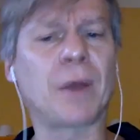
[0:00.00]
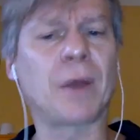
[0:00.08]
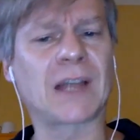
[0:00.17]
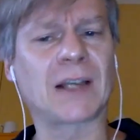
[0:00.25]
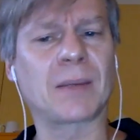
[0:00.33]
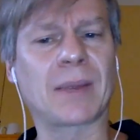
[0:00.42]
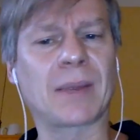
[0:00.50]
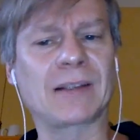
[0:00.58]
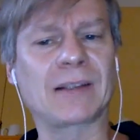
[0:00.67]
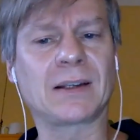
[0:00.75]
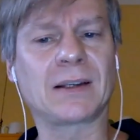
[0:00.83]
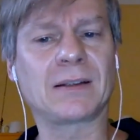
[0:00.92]

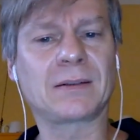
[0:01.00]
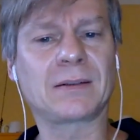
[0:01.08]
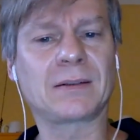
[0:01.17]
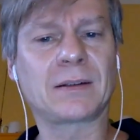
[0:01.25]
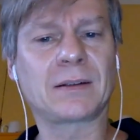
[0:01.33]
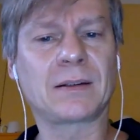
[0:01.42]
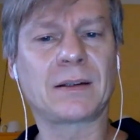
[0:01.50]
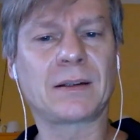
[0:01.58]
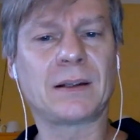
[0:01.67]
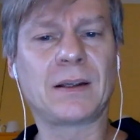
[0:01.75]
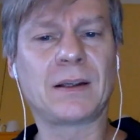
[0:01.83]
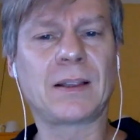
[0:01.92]
database, no?
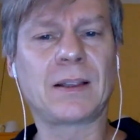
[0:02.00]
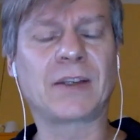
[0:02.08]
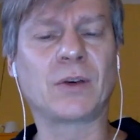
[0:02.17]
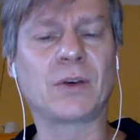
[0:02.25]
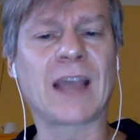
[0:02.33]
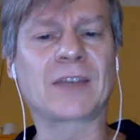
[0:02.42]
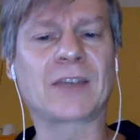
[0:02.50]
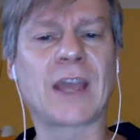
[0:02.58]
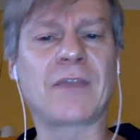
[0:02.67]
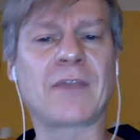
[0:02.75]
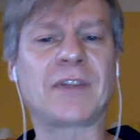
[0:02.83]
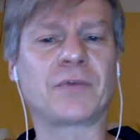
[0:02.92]
That you like to
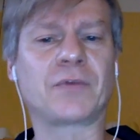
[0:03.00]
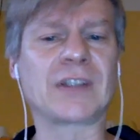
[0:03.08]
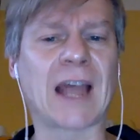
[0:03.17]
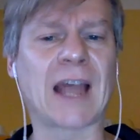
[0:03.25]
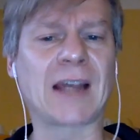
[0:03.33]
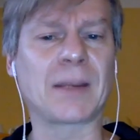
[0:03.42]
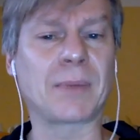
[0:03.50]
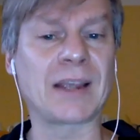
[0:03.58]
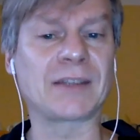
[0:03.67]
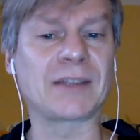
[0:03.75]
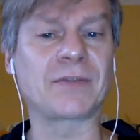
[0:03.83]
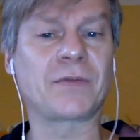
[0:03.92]
have a different
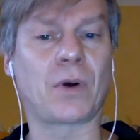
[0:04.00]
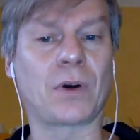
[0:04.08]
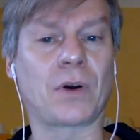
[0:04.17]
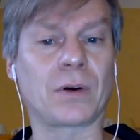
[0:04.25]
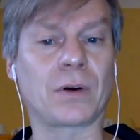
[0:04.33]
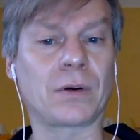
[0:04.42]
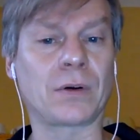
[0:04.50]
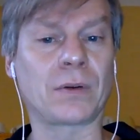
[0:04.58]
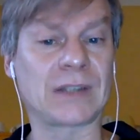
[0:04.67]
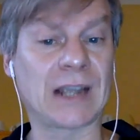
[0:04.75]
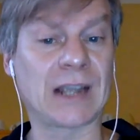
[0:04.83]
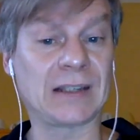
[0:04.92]
database for the
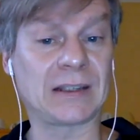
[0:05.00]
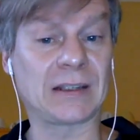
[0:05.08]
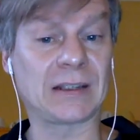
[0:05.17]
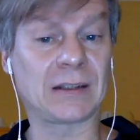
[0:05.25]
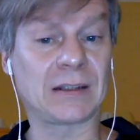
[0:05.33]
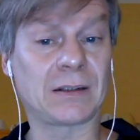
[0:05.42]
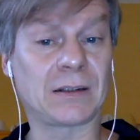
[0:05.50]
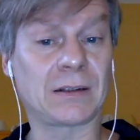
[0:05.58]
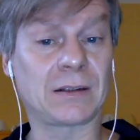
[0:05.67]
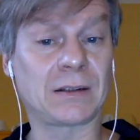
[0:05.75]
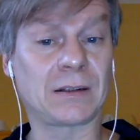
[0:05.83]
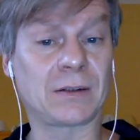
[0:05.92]
tests?
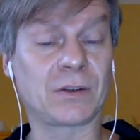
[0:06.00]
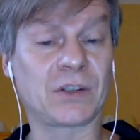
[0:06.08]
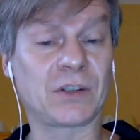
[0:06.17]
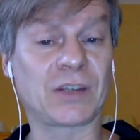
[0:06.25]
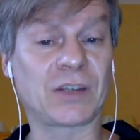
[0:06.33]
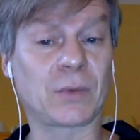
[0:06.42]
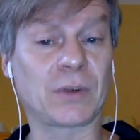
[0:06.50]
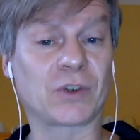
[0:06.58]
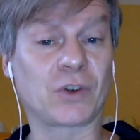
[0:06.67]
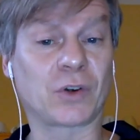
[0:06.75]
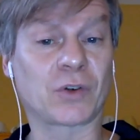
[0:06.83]
That's one short